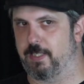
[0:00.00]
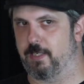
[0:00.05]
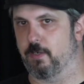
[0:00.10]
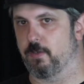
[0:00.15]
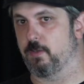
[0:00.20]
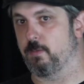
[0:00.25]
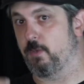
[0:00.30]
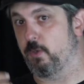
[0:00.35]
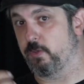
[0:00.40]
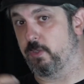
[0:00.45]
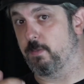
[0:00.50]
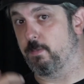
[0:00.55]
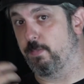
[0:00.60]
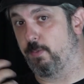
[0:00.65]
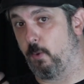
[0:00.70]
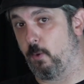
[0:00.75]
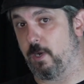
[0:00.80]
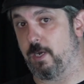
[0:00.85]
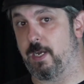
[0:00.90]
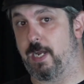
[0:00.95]
The most
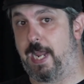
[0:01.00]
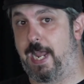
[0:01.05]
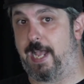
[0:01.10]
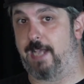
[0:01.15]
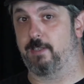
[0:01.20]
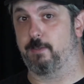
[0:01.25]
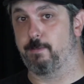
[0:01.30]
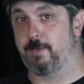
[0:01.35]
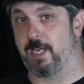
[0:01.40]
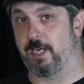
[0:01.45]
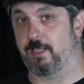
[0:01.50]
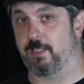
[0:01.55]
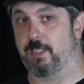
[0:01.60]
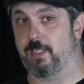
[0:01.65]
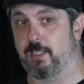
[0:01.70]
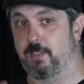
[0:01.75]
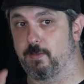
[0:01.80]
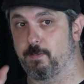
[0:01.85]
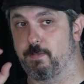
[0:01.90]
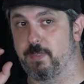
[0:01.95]
important aspect is
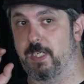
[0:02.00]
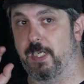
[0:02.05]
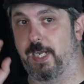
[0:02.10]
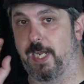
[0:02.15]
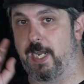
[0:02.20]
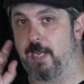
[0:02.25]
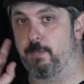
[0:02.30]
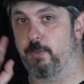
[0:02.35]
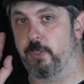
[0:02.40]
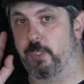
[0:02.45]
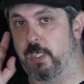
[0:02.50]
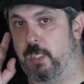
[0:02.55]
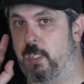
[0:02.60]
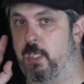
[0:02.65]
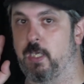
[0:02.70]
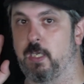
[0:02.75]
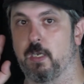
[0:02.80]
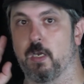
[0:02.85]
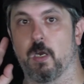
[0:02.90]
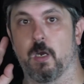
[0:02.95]
being able to
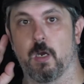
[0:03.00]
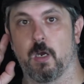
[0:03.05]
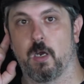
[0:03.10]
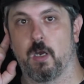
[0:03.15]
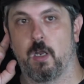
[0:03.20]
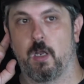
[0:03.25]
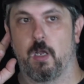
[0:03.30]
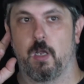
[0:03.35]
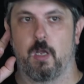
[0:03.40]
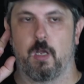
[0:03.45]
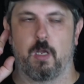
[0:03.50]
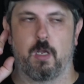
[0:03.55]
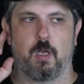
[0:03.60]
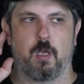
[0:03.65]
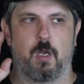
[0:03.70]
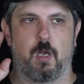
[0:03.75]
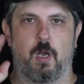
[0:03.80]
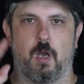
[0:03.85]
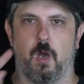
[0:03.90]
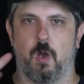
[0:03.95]
hear,
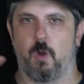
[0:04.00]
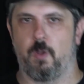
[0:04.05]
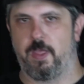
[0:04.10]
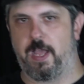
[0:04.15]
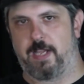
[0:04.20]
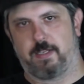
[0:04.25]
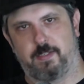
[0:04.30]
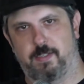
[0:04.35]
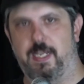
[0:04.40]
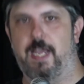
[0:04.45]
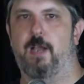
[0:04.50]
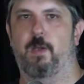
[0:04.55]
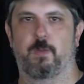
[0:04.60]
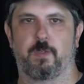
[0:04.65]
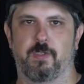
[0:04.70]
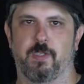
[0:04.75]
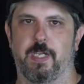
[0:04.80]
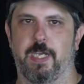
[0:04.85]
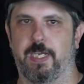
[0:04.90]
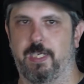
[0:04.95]
oh, that sounds
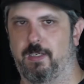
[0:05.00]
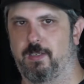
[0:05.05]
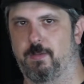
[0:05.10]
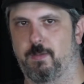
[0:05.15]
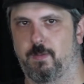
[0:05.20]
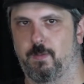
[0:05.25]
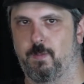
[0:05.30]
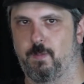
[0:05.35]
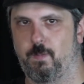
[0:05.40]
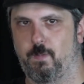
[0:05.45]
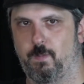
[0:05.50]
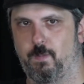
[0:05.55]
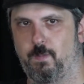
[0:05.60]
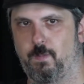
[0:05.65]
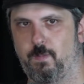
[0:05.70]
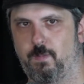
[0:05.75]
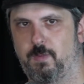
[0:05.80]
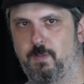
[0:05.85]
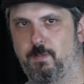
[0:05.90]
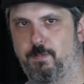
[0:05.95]
like
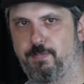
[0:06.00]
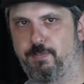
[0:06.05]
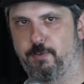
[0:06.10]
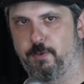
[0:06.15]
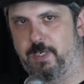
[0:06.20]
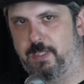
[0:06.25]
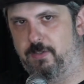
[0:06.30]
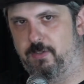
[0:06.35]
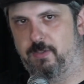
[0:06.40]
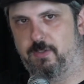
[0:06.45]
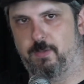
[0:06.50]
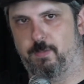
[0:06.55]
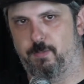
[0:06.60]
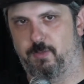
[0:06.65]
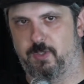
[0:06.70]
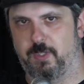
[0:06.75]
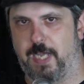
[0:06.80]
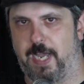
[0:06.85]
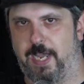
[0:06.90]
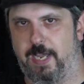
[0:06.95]
Prince
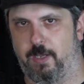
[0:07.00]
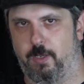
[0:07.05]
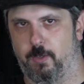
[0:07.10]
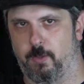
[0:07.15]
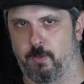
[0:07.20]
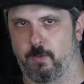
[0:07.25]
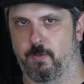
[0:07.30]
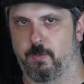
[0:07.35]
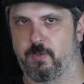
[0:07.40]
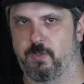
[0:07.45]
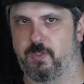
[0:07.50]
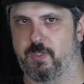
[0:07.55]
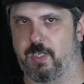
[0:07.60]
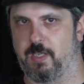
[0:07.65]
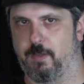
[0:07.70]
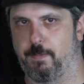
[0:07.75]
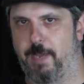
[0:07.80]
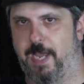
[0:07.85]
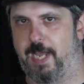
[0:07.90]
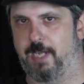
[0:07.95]
style synth
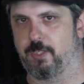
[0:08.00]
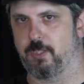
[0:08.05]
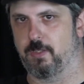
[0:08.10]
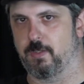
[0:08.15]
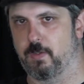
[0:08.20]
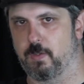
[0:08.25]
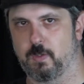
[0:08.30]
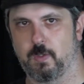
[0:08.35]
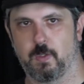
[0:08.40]
patches.